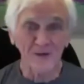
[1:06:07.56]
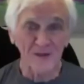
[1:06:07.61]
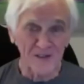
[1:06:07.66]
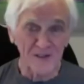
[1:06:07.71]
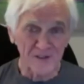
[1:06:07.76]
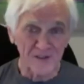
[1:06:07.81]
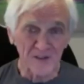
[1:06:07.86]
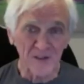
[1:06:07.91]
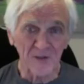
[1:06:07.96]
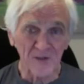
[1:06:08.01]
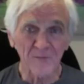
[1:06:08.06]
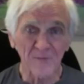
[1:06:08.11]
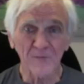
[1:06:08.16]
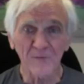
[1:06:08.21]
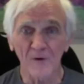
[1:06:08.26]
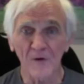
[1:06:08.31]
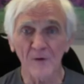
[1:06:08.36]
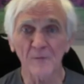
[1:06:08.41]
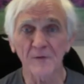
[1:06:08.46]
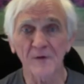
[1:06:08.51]
last name
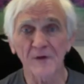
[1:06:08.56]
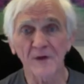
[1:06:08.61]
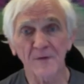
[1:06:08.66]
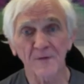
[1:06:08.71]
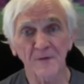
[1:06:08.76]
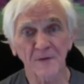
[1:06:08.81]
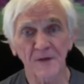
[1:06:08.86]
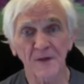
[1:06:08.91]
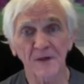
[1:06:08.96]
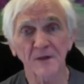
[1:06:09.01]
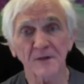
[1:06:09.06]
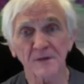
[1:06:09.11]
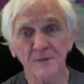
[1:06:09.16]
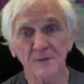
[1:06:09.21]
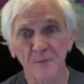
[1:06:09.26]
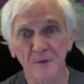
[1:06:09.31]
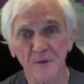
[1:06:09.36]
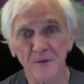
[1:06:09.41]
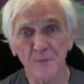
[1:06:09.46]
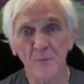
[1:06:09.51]
farmer, and everything. It's
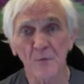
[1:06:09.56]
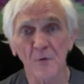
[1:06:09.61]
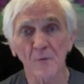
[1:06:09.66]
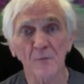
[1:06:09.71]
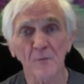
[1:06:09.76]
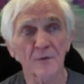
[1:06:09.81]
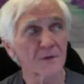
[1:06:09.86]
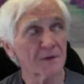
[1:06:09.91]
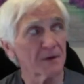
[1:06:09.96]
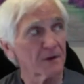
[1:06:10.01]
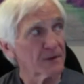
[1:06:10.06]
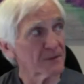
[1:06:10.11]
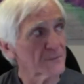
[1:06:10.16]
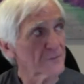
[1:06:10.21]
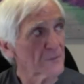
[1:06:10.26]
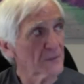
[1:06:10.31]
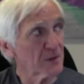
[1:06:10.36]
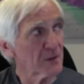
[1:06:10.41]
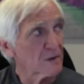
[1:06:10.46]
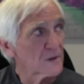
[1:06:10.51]
much more with the
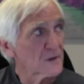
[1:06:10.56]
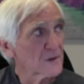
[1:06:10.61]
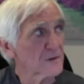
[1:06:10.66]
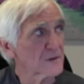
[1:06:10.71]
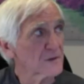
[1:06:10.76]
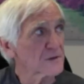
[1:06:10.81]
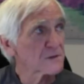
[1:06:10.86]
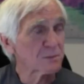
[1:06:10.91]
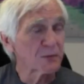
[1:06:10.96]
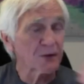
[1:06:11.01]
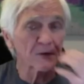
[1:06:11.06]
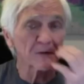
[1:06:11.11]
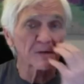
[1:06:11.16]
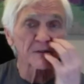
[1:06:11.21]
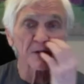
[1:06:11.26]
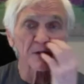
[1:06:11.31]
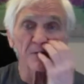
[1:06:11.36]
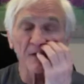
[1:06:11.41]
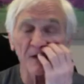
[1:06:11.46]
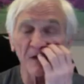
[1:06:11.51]
the
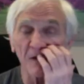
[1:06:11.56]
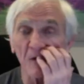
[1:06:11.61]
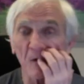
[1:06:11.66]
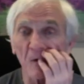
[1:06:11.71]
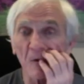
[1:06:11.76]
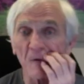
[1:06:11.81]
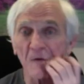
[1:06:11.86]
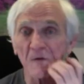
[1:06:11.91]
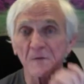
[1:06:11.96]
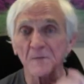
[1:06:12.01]
spirits of the earth.